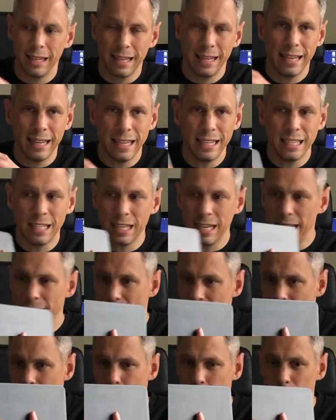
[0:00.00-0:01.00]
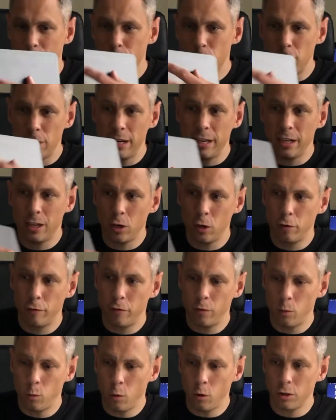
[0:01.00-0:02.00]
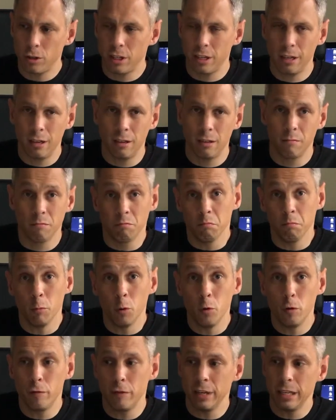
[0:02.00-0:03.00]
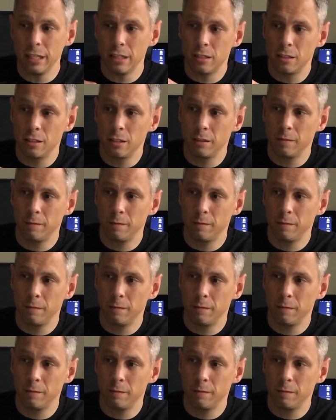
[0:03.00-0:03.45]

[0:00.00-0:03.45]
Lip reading: is it going to be really good for watching movies?